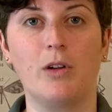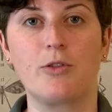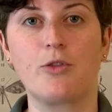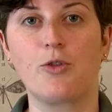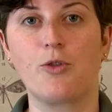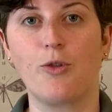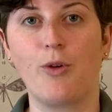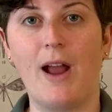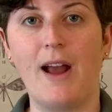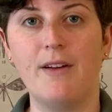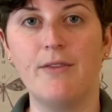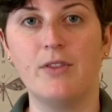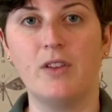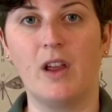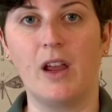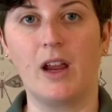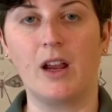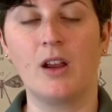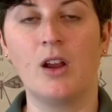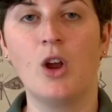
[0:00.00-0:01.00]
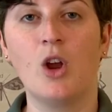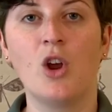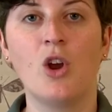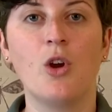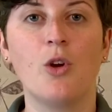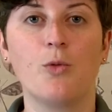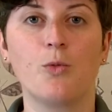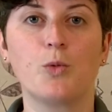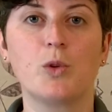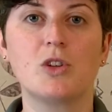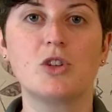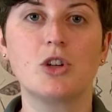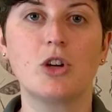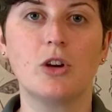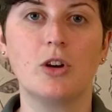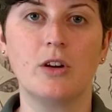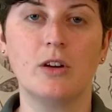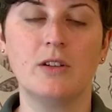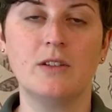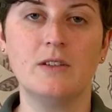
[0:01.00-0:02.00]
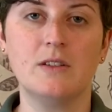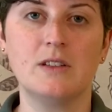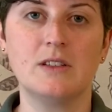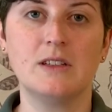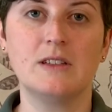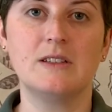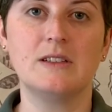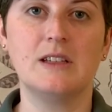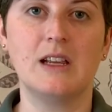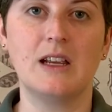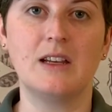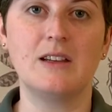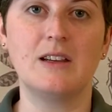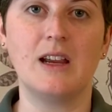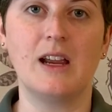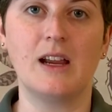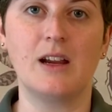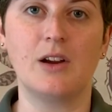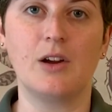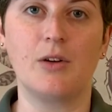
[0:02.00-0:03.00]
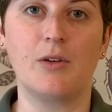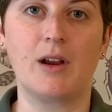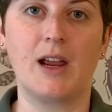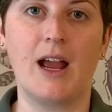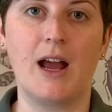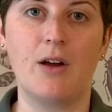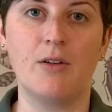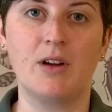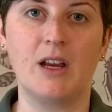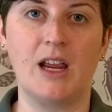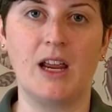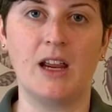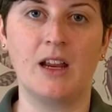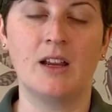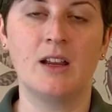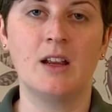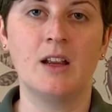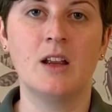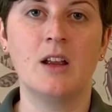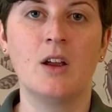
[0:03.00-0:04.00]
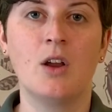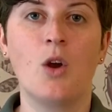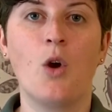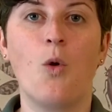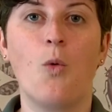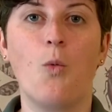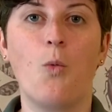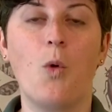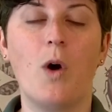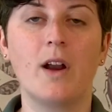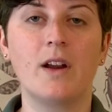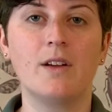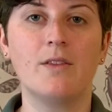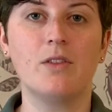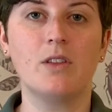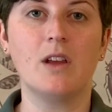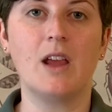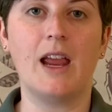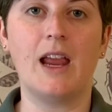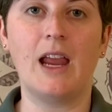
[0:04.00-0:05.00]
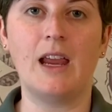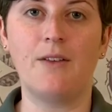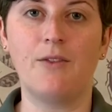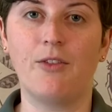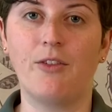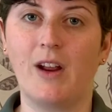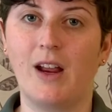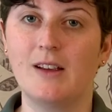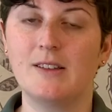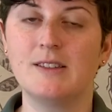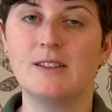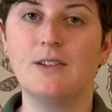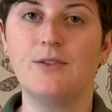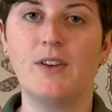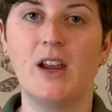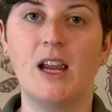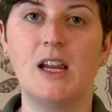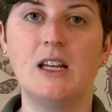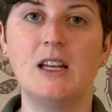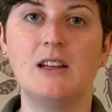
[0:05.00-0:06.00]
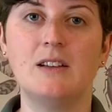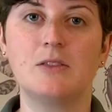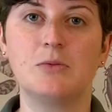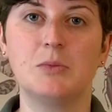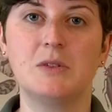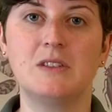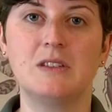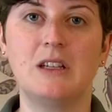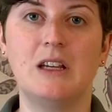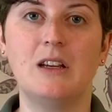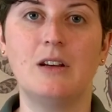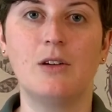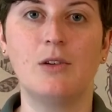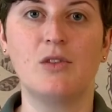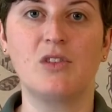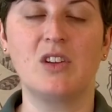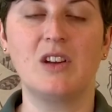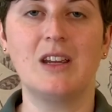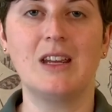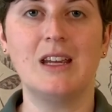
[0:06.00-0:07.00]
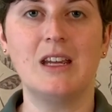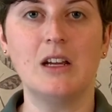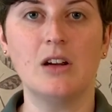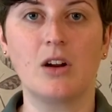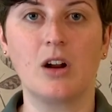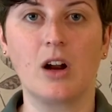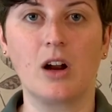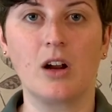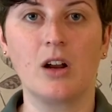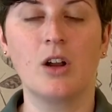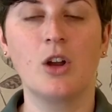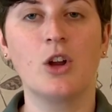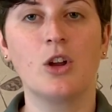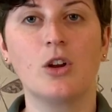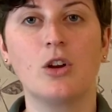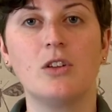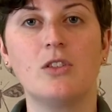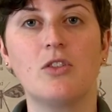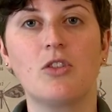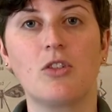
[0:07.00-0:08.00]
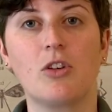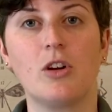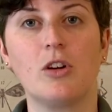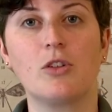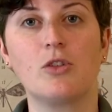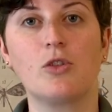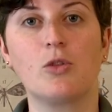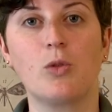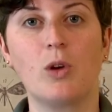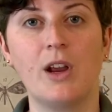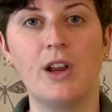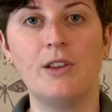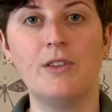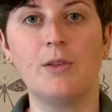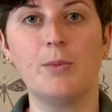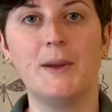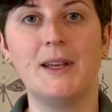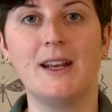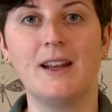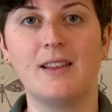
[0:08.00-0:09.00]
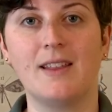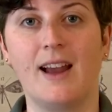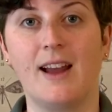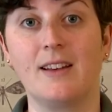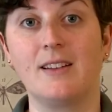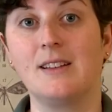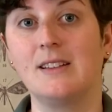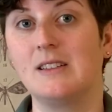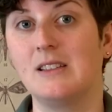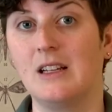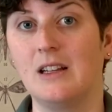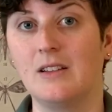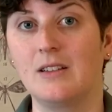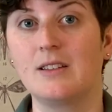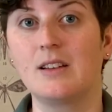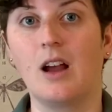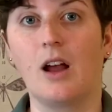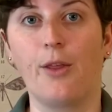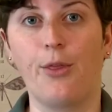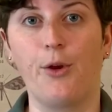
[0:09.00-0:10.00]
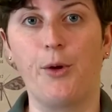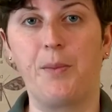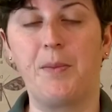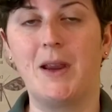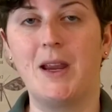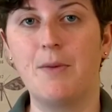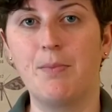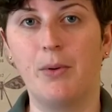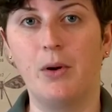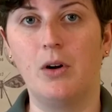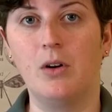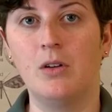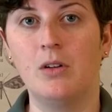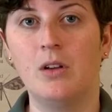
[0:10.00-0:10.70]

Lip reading: traveling returns to San Diego County, one of the invasive Aedes mosquitoes here could start transmitting that disease to other people.